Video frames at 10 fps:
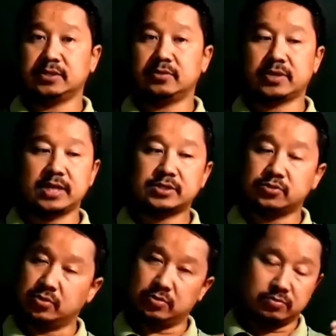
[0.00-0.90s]
Okay,
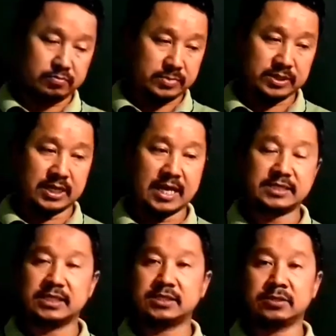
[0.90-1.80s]
so in the
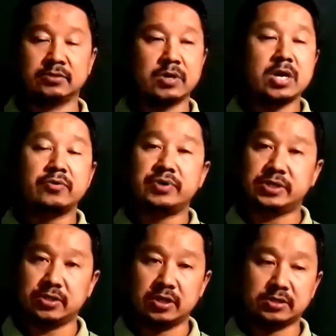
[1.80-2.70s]
last session
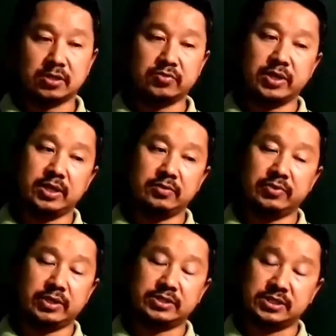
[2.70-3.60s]
we talked, or
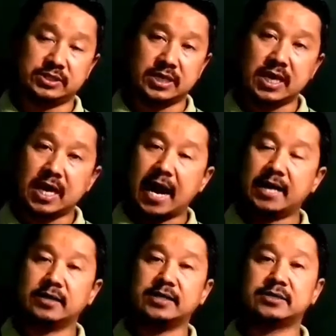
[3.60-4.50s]
we just
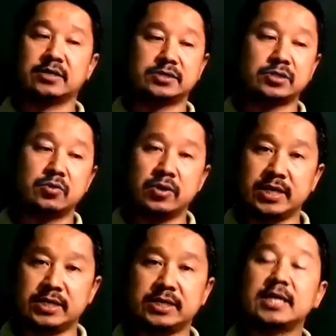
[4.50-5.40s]
had a discussion on
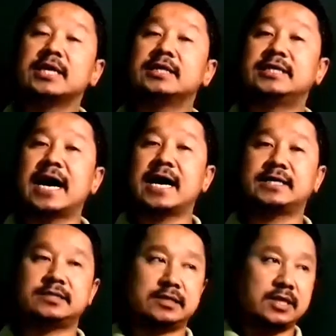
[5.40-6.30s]
it,
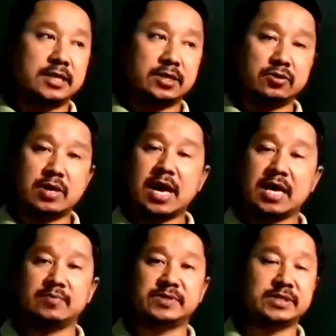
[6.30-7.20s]
that
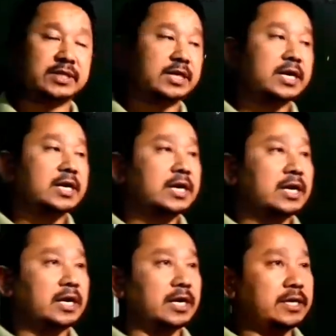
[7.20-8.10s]
RBC
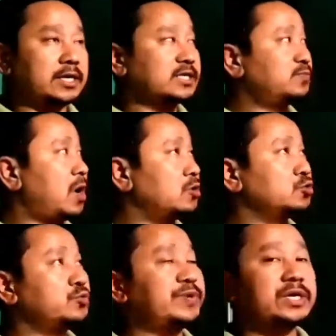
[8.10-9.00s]
is
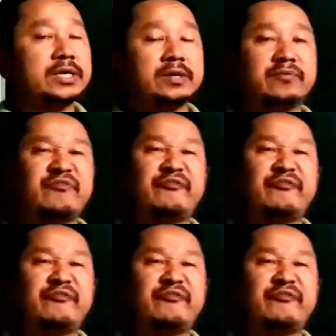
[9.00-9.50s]
found to be